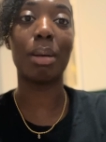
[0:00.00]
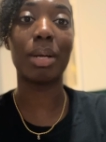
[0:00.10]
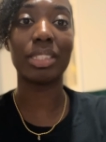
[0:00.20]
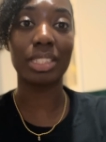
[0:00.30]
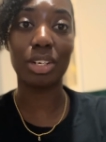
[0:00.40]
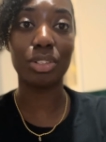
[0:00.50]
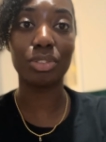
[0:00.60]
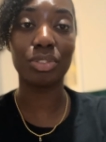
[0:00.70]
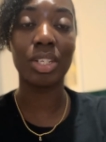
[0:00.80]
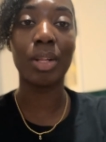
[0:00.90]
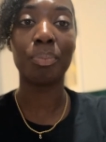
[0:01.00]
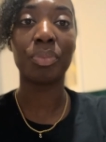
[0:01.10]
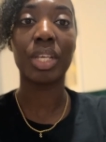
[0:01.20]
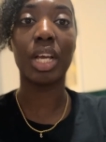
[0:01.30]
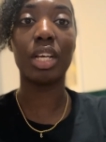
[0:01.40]
myself.
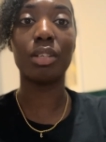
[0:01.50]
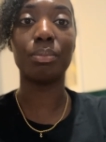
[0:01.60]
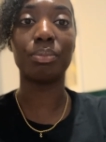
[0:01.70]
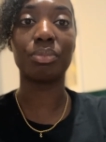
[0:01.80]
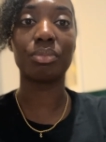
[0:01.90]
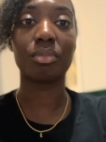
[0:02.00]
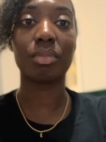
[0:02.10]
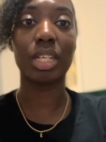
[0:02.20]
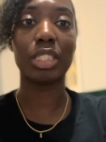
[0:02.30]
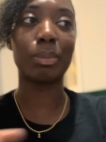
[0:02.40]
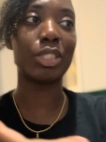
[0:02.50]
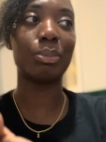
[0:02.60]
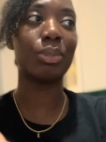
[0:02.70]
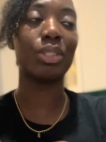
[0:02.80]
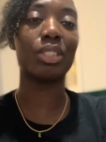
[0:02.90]

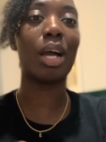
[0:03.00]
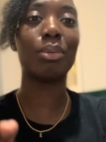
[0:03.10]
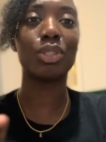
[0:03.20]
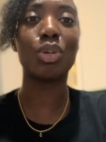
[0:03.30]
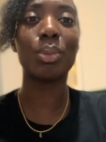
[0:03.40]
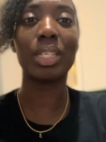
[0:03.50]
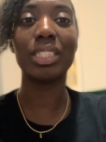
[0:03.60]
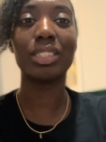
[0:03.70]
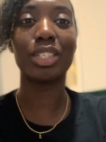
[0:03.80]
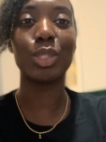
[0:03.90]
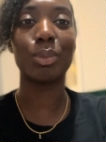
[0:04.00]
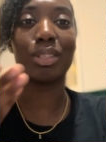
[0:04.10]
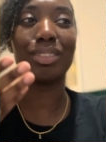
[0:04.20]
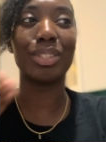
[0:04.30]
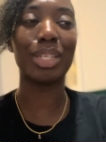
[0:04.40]
Especially because I was cool with the interns,
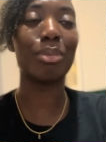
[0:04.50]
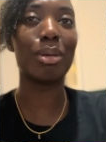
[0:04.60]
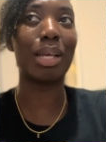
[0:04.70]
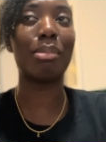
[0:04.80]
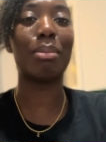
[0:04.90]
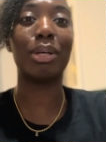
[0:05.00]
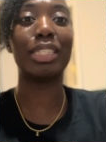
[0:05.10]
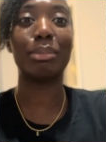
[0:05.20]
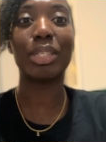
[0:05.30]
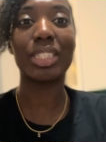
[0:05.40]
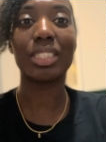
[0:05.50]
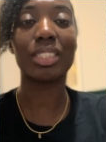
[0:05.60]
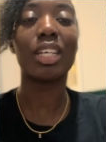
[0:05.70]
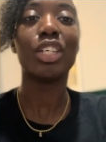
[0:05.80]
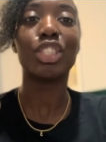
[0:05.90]
but they weren't like my buddies.